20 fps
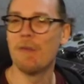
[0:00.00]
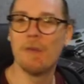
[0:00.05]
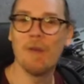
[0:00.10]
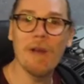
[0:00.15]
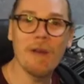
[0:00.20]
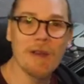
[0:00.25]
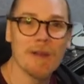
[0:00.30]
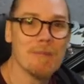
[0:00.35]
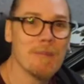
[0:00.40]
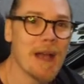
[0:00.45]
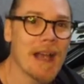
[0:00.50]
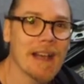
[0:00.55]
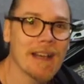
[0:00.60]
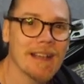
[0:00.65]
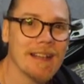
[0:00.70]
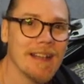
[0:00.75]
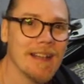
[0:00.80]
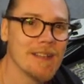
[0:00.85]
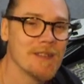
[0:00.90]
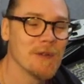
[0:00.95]
Welcome back
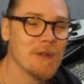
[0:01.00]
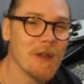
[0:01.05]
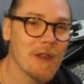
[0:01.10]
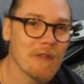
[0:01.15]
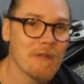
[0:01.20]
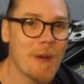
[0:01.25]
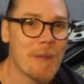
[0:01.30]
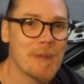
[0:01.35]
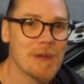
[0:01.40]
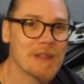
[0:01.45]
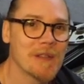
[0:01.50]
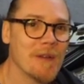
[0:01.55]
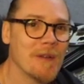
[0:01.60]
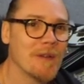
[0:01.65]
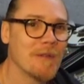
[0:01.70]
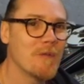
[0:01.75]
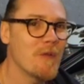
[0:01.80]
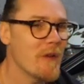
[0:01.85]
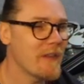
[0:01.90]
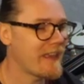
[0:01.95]
to another episode
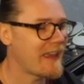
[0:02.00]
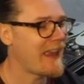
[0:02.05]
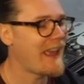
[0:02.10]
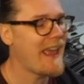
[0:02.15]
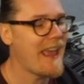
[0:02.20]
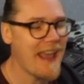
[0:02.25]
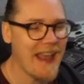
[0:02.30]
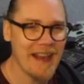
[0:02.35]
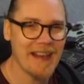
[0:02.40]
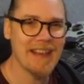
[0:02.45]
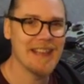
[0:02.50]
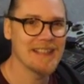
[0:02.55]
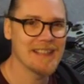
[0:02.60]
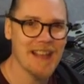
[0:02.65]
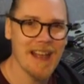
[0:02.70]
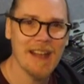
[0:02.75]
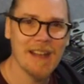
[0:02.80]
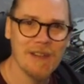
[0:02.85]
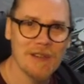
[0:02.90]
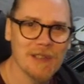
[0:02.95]
of What the Heck Is
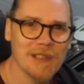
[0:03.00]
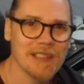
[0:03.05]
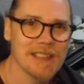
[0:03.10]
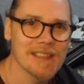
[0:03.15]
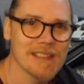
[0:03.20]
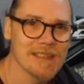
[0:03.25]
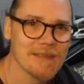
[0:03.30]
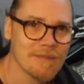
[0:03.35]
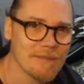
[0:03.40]
That Noise?